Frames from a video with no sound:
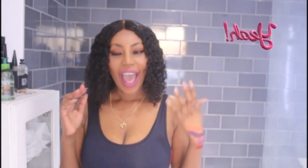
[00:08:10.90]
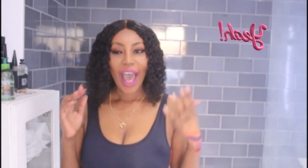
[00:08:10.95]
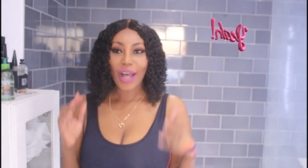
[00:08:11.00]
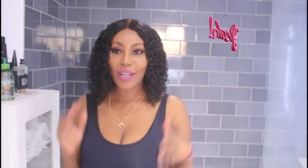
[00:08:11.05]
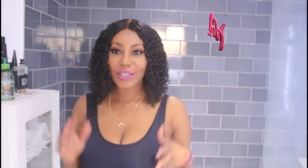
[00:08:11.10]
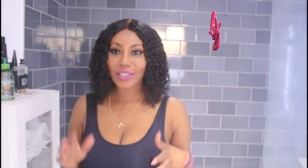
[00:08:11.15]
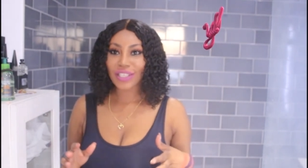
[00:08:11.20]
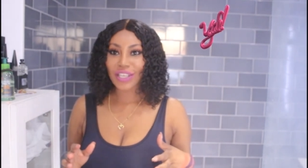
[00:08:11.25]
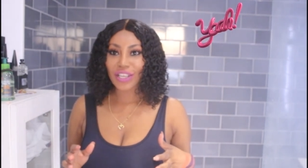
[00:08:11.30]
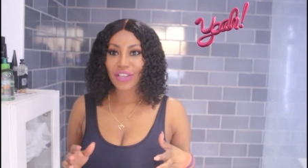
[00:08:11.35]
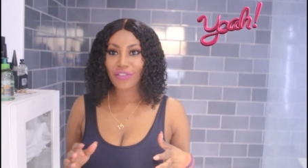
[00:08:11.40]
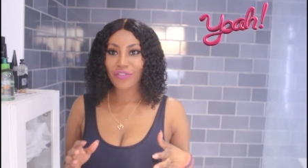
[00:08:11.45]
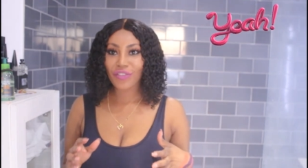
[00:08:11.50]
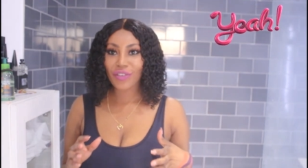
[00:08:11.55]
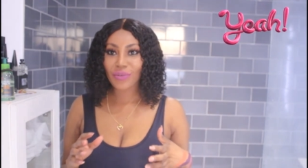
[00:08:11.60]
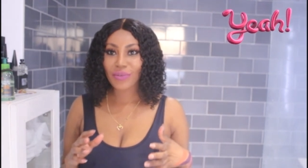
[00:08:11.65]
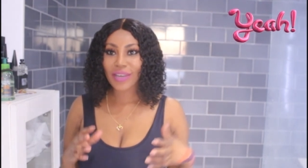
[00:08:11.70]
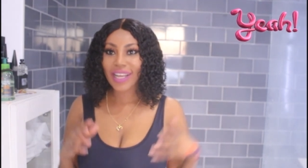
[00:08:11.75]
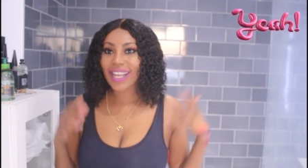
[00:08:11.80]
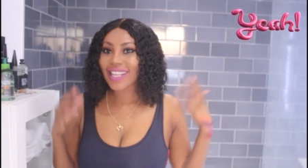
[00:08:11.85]
I'll see you
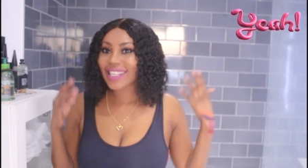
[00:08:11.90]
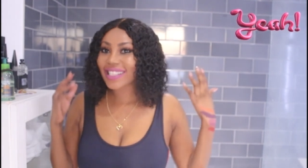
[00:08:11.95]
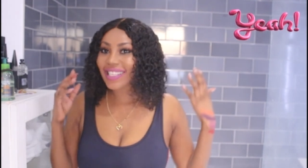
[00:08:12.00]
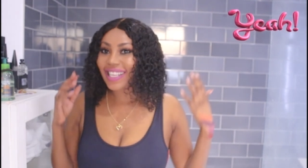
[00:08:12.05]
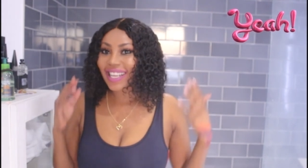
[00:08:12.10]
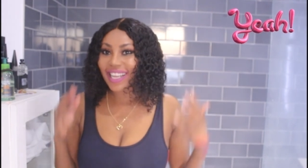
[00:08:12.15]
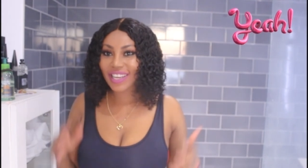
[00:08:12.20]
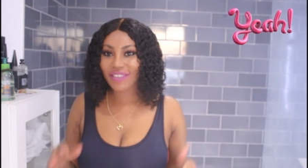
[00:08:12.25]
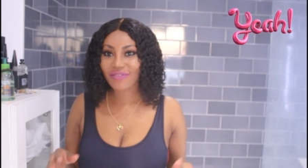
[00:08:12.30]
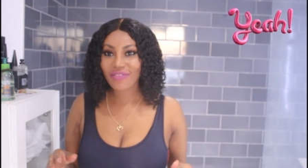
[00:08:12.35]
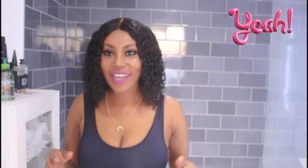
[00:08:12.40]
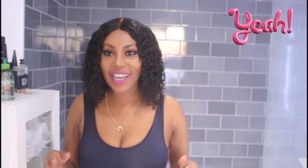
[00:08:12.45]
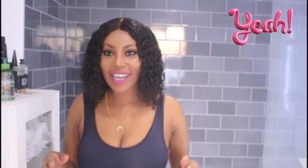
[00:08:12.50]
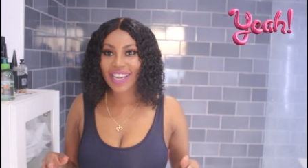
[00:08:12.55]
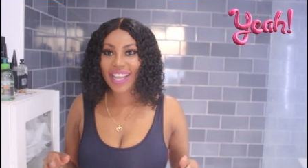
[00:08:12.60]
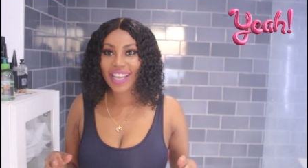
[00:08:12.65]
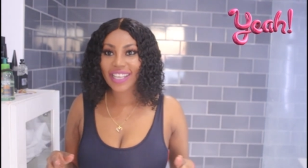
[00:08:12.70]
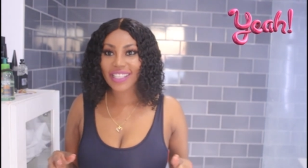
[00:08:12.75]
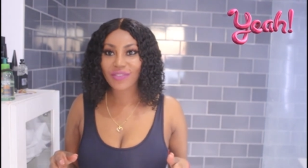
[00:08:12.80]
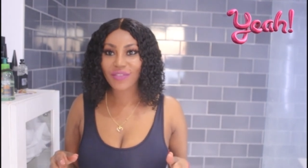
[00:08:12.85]
viewers in my
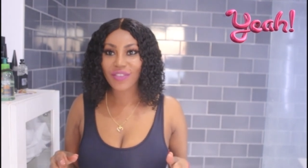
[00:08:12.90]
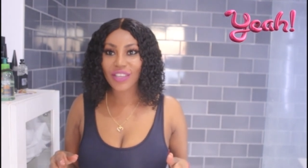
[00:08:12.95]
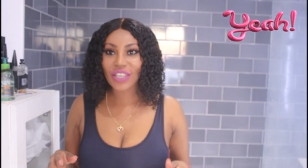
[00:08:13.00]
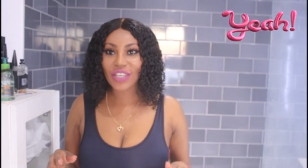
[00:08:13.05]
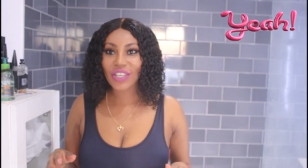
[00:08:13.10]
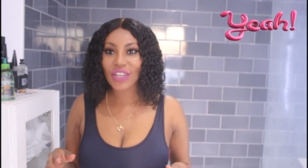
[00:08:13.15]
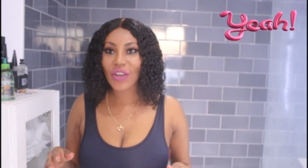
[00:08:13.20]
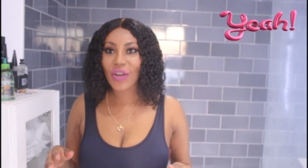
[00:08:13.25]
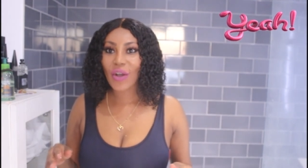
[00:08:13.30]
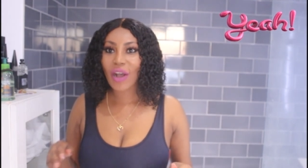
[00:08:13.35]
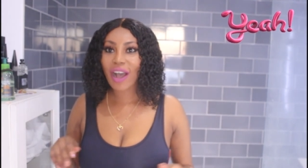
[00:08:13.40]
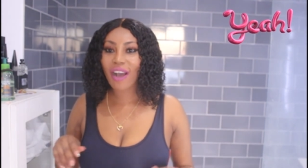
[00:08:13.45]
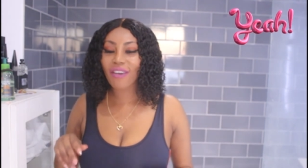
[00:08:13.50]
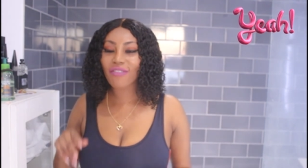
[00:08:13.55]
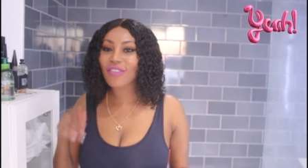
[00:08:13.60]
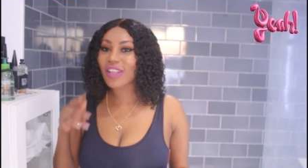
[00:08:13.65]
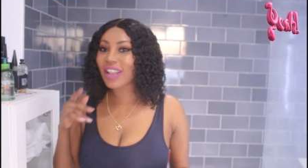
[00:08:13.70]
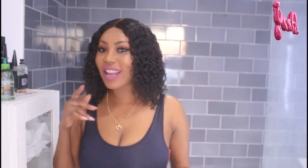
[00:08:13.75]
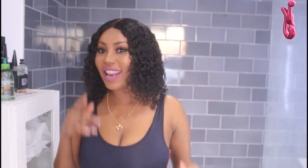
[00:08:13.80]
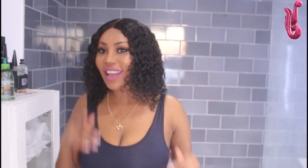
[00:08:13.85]
next video.
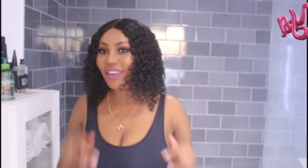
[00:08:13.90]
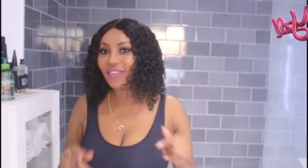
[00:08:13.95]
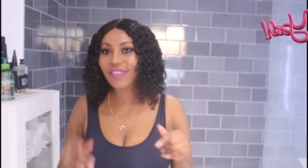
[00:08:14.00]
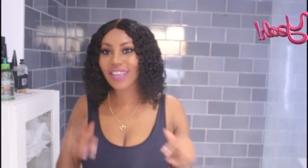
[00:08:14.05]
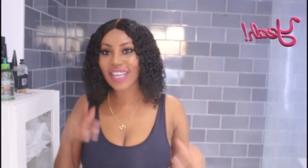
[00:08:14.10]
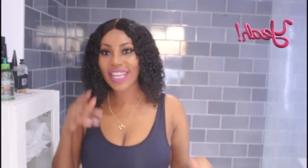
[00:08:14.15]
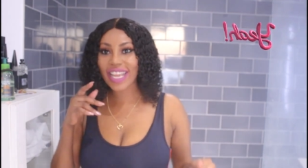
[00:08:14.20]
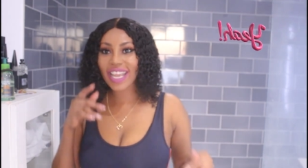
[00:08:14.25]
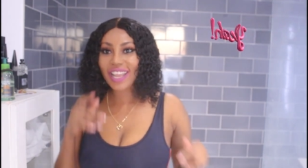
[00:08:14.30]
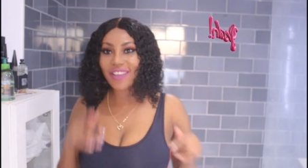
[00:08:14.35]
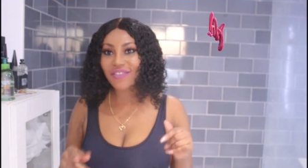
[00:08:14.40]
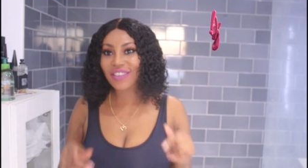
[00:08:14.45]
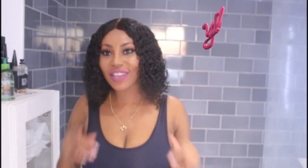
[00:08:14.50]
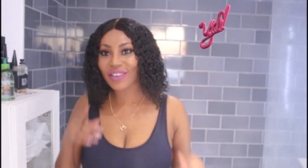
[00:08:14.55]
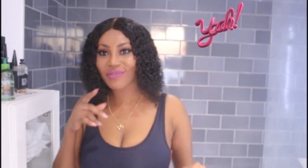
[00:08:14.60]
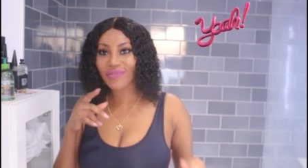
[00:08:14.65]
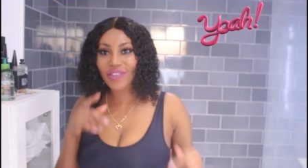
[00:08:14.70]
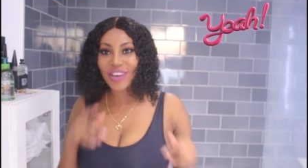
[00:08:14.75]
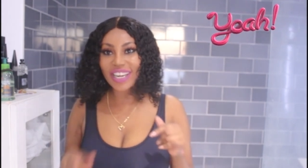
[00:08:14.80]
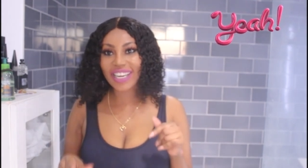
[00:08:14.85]
Have a lovely
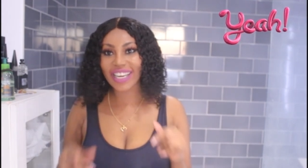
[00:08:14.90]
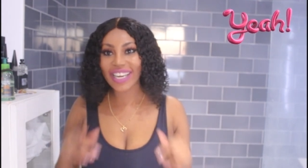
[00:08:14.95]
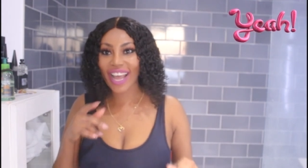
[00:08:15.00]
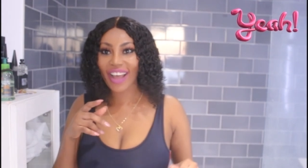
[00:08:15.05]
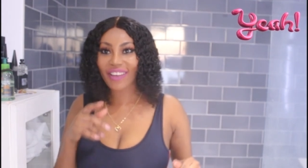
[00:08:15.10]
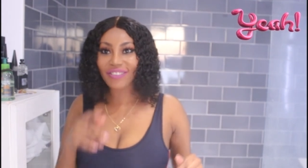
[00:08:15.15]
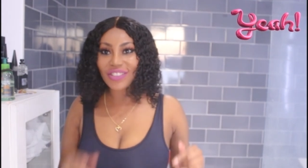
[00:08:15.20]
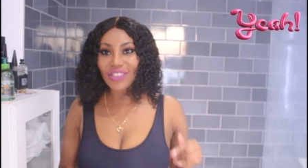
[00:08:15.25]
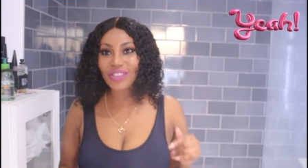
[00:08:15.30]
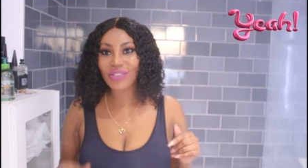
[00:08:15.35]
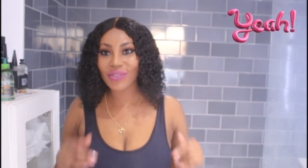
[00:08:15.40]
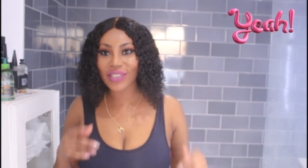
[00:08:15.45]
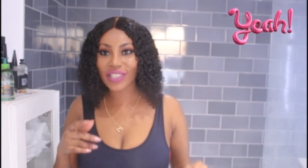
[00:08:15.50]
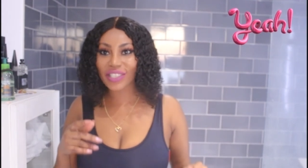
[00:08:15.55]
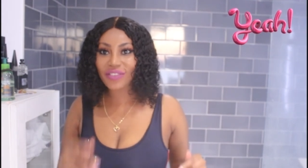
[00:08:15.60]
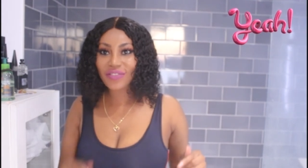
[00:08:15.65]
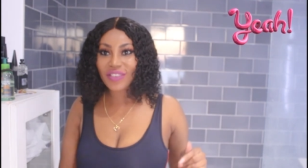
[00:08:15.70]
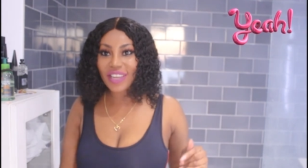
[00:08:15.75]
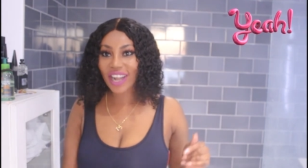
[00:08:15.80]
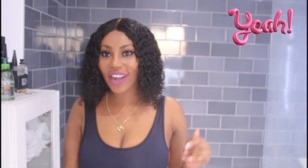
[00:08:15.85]
evening, morning, afternoon,
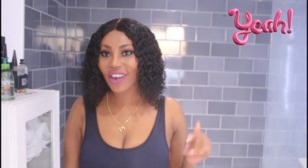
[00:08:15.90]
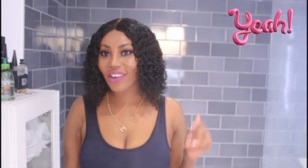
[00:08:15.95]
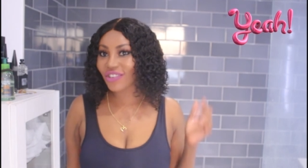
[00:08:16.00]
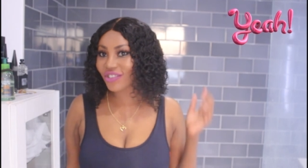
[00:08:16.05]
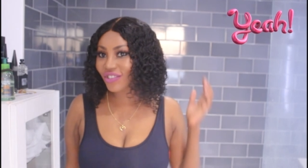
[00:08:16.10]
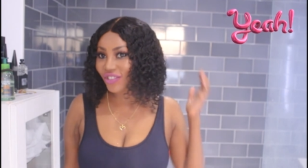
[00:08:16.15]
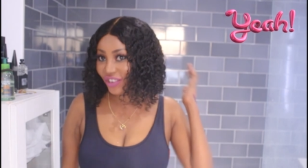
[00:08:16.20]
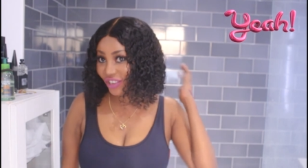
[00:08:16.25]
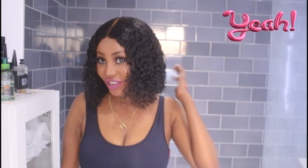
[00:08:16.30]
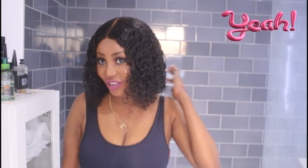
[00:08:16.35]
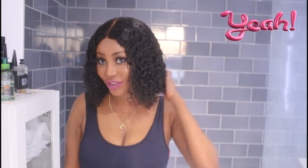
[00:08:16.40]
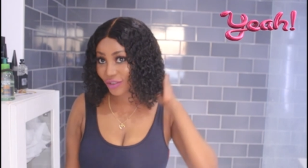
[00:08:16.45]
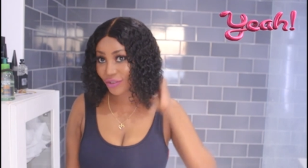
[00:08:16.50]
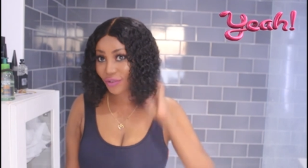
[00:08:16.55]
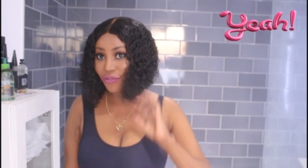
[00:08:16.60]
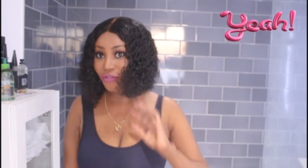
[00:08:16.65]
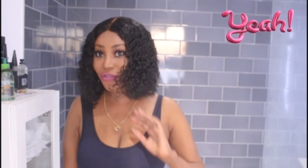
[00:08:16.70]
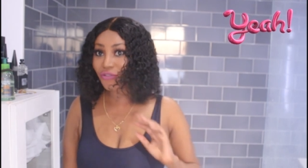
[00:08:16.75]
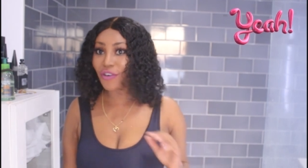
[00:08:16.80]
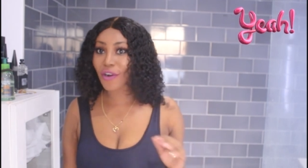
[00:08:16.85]
whichever country
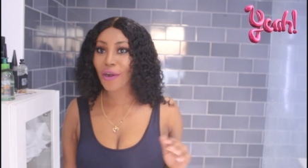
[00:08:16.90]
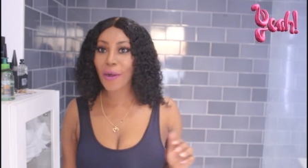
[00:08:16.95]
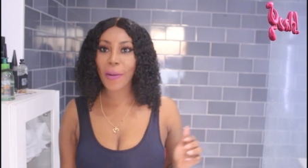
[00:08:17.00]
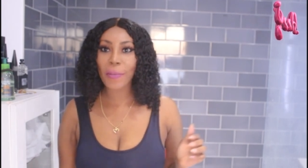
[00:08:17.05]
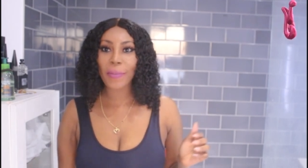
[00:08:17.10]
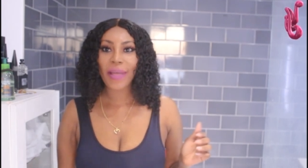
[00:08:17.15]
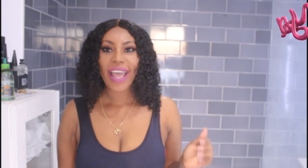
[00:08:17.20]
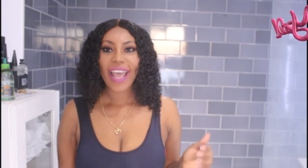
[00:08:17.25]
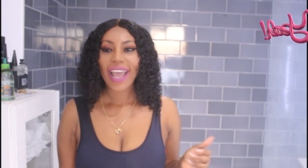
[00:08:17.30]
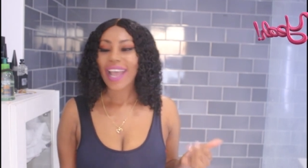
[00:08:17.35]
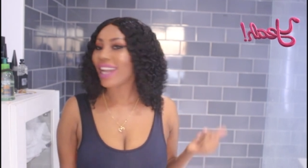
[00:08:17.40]
you from.